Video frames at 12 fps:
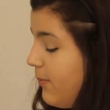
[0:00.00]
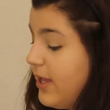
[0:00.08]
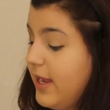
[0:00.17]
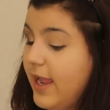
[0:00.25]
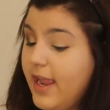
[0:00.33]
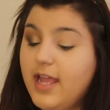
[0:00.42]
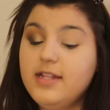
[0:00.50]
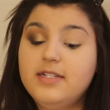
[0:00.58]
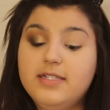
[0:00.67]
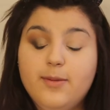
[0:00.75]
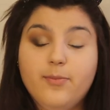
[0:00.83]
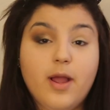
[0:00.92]
But I had
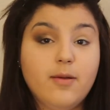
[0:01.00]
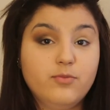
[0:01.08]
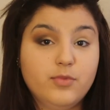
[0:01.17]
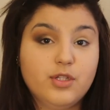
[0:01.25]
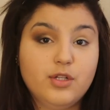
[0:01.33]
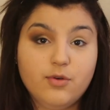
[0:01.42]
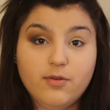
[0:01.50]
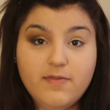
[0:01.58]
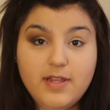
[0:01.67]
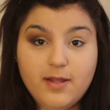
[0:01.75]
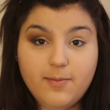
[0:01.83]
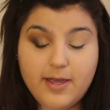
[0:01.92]
the same problem with the
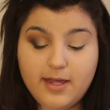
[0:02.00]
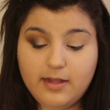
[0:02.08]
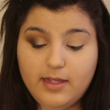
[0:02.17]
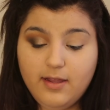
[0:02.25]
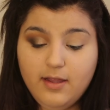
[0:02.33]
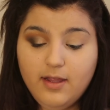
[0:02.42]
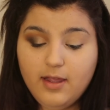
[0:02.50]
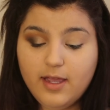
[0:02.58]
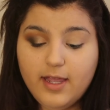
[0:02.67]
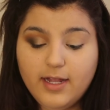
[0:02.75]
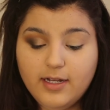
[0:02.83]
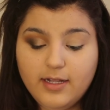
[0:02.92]
Norvina palette.
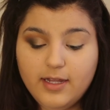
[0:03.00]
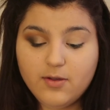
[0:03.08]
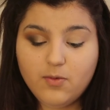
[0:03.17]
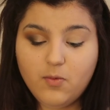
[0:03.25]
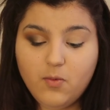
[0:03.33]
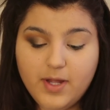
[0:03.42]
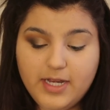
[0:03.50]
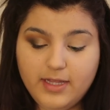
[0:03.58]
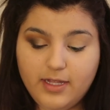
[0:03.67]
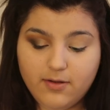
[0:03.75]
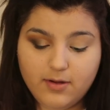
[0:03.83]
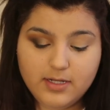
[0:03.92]
I had to like wet it
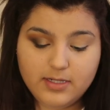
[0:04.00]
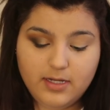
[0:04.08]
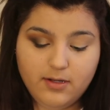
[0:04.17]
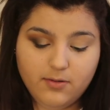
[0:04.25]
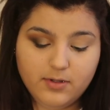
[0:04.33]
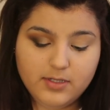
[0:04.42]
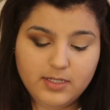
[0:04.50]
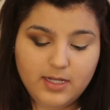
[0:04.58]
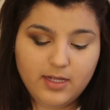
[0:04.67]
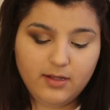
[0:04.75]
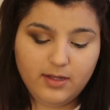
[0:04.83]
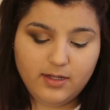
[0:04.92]
like crazy in order to
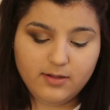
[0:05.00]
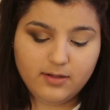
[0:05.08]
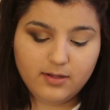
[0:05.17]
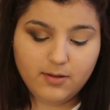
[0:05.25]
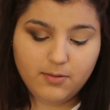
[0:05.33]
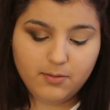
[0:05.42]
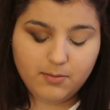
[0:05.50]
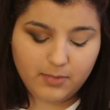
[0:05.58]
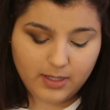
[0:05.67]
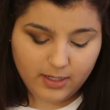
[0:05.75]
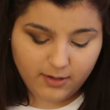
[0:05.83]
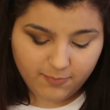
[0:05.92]
get like some
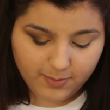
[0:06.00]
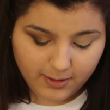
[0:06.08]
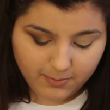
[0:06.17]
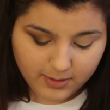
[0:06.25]
kind of